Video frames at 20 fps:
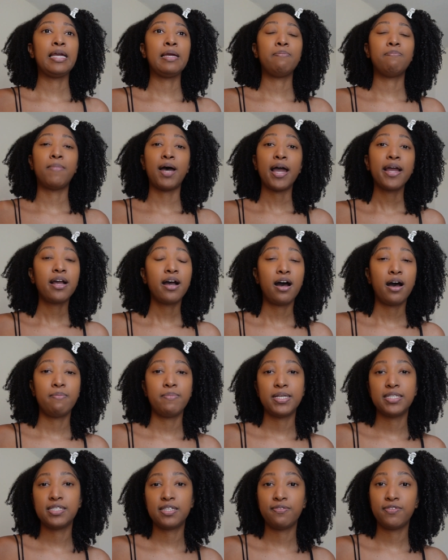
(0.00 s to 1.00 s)
in my
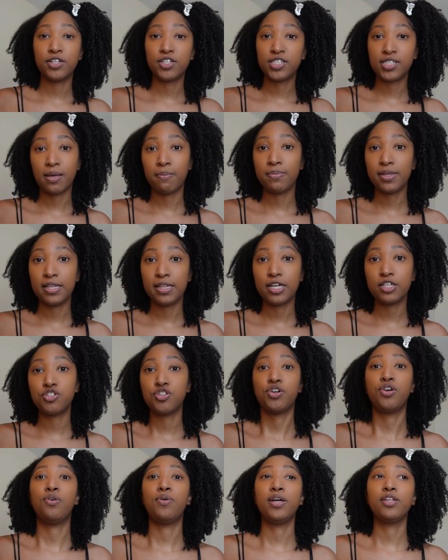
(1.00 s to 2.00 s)
comments, if there's something that
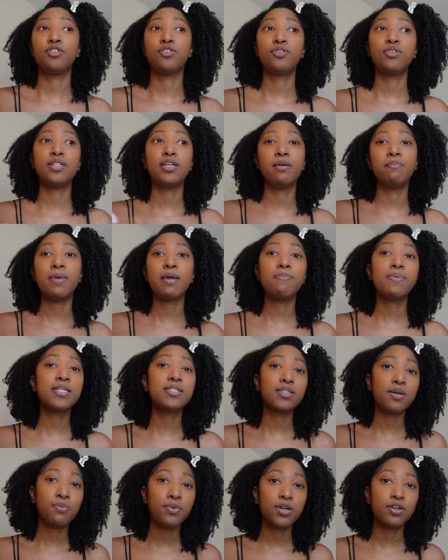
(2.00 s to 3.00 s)
you're going through, there may be
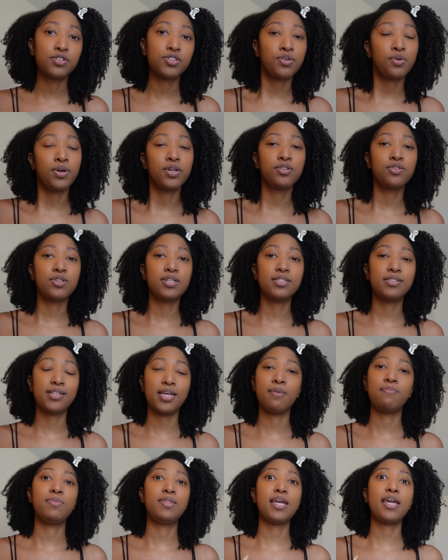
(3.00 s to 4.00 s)
someone else going through the
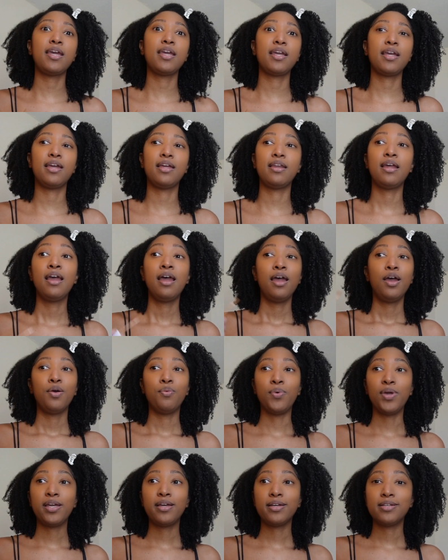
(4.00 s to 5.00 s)
same thing, and
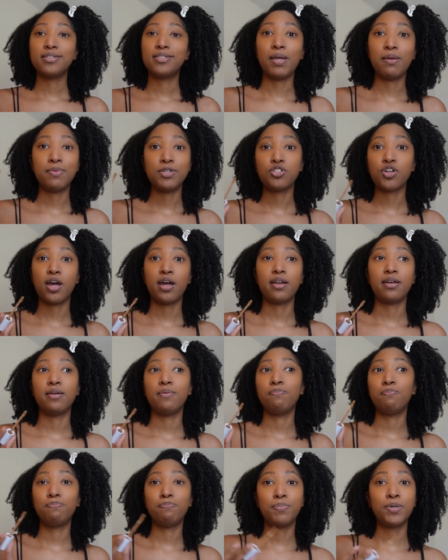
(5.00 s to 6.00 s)
we could maybe try
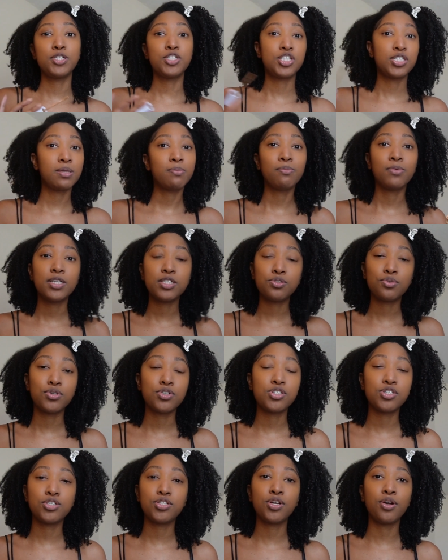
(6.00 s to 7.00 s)
to push some
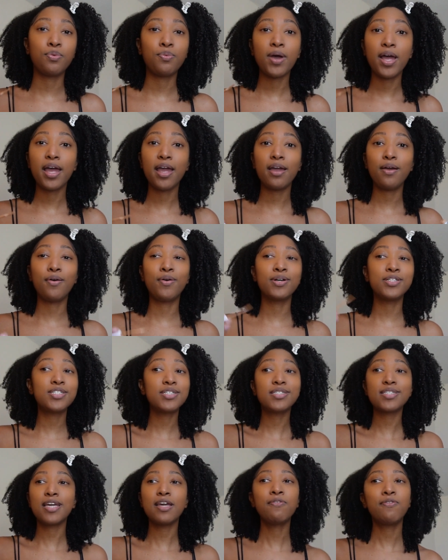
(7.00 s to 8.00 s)
resources your way or
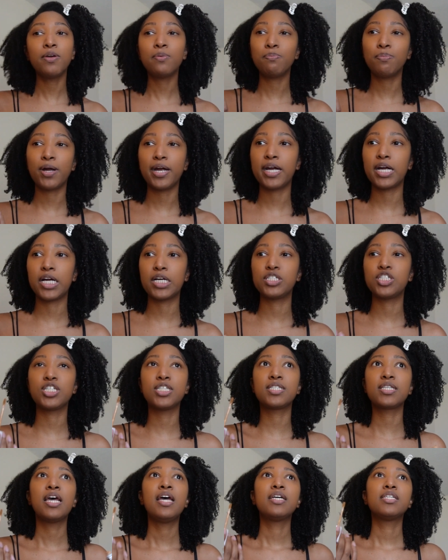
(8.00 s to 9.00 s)
just even prayer,
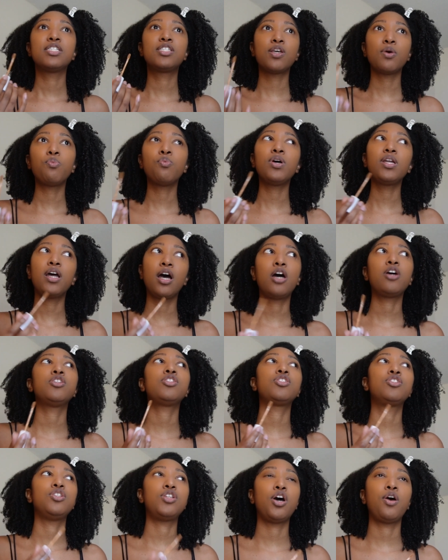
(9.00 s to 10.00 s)
just someone
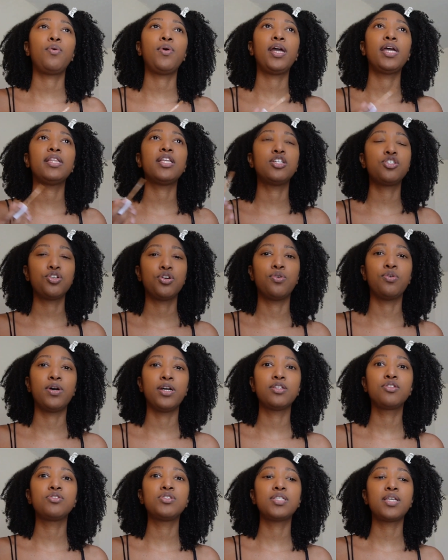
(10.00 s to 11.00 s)
else knowing that you're
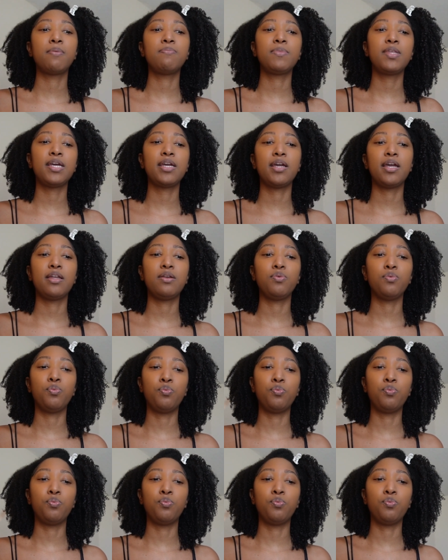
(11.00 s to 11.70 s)
going through something and